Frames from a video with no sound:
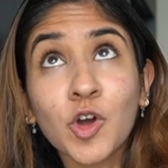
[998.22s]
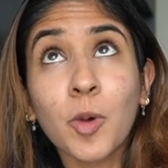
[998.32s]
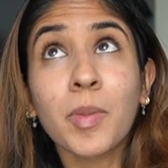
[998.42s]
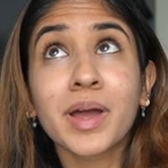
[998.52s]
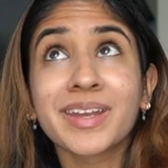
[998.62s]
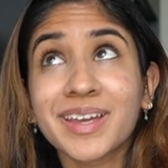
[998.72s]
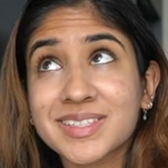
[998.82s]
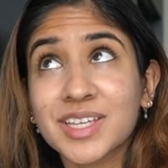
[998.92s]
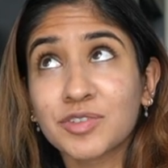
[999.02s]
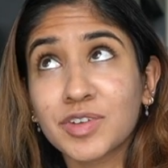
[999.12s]
got my
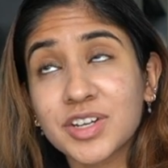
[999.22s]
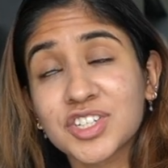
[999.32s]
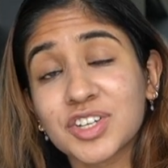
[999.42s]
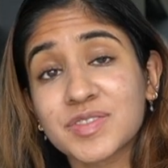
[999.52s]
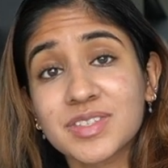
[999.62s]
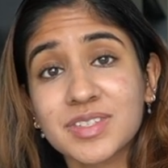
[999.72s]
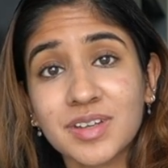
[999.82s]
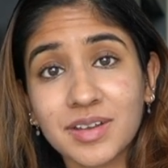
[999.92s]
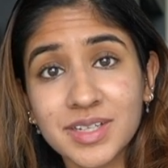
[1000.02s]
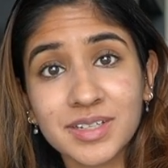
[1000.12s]
next set of night shifts
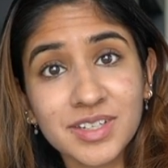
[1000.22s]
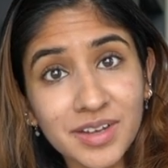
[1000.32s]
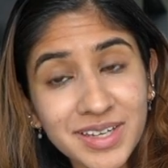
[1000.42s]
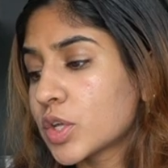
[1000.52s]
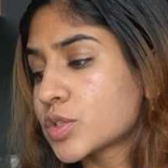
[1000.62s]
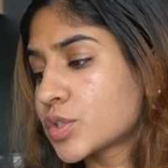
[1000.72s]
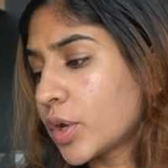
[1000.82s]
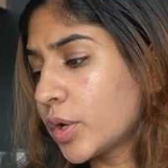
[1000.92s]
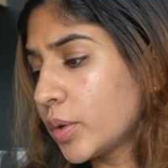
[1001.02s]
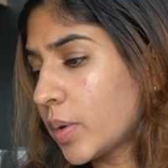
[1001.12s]
starting tonight.
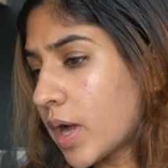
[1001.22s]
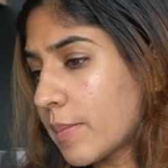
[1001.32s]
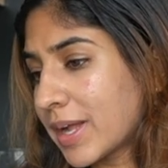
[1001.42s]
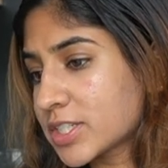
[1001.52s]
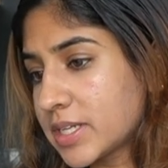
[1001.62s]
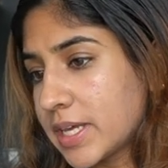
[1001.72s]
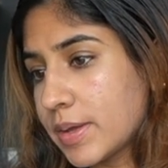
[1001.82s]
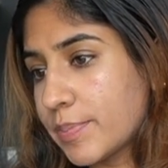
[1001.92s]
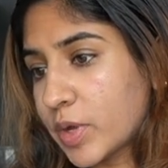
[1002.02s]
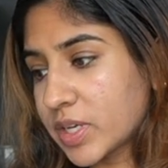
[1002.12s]
So I'm
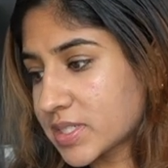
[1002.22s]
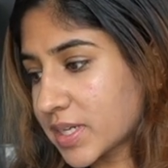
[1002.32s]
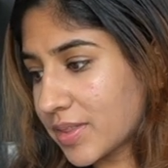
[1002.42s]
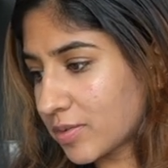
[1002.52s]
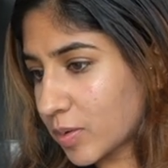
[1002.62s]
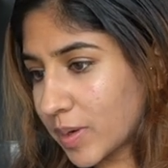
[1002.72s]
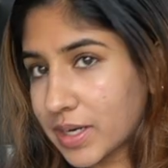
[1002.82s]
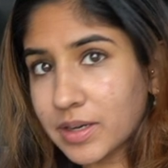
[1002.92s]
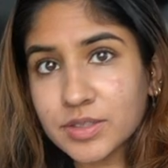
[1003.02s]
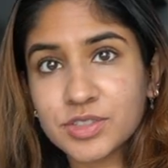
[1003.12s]
actually putting together a
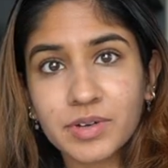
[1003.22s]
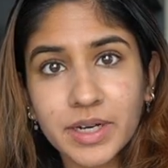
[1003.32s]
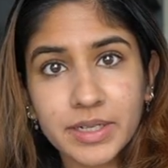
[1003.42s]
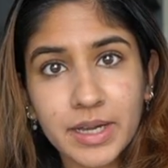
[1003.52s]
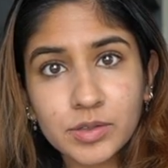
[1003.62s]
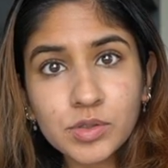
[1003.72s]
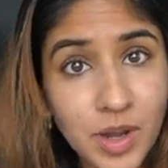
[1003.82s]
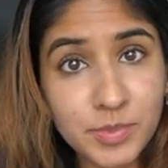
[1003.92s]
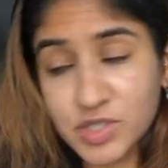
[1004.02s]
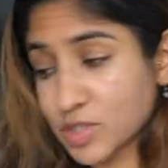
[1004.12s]
quick lunch right now.
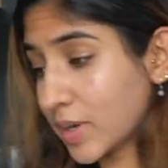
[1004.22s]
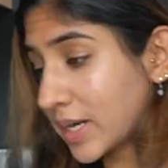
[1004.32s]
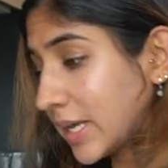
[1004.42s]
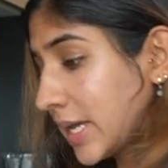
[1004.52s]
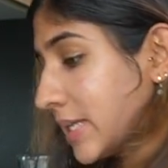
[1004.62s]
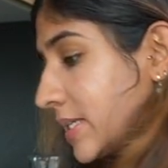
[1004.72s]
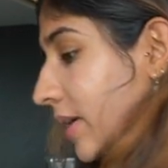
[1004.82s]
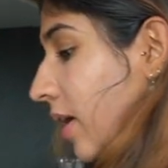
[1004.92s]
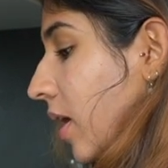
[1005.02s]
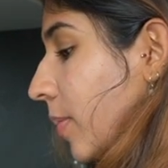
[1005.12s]
I'm just quickly
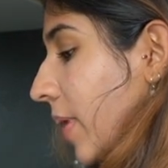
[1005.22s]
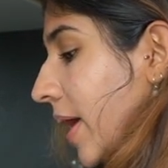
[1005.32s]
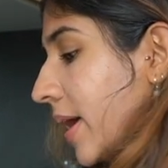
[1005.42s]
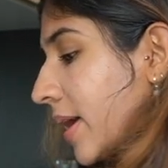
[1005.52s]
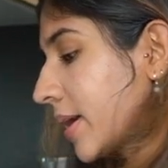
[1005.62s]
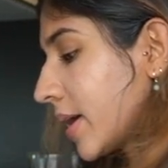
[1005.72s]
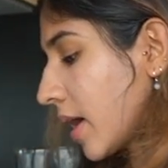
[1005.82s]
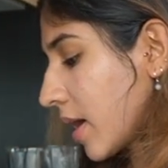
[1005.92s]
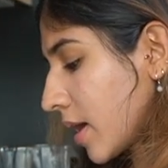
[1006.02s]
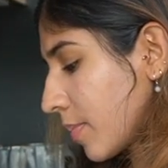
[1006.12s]
heating up a
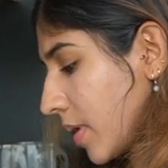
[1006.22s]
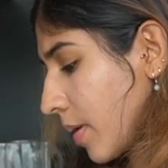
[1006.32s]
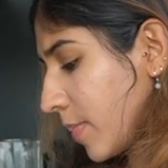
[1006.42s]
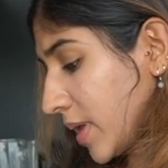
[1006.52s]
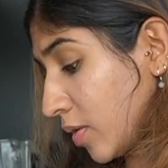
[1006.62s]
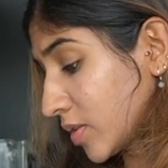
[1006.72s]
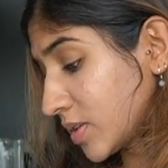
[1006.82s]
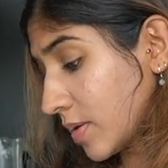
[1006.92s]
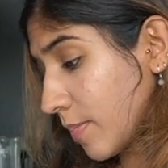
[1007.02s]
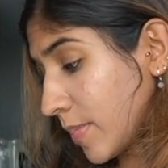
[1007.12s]

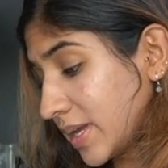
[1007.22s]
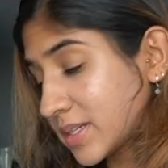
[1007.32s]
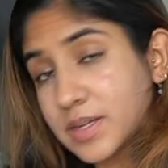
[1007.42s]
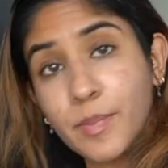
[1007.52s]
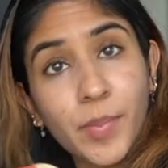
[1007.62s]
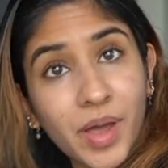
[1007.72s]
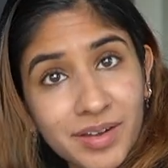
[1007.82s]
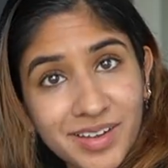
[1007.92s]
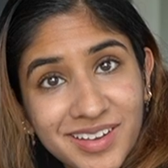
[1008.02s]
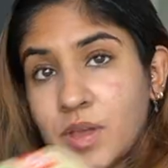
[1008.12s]
Beyond Meat
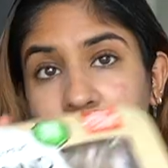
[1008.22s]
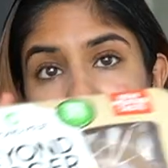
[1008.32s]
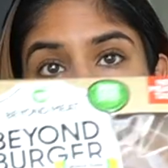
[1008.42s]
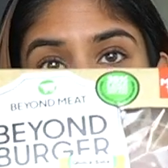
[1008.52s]
burger. So